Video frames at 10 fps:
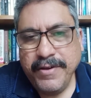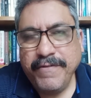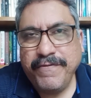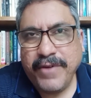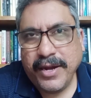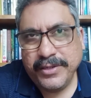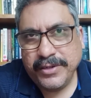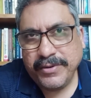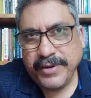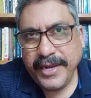
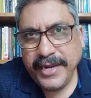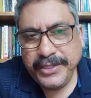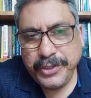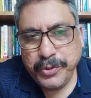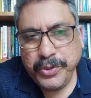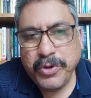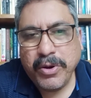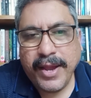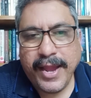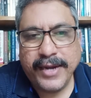Father, into
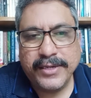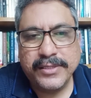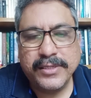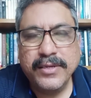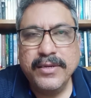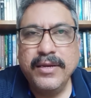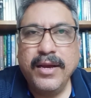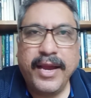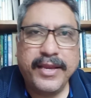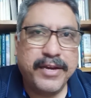your hands
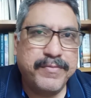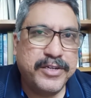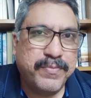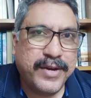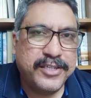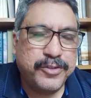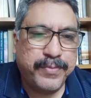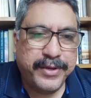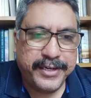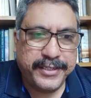I commit my
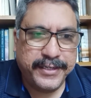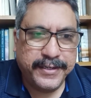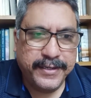spirit.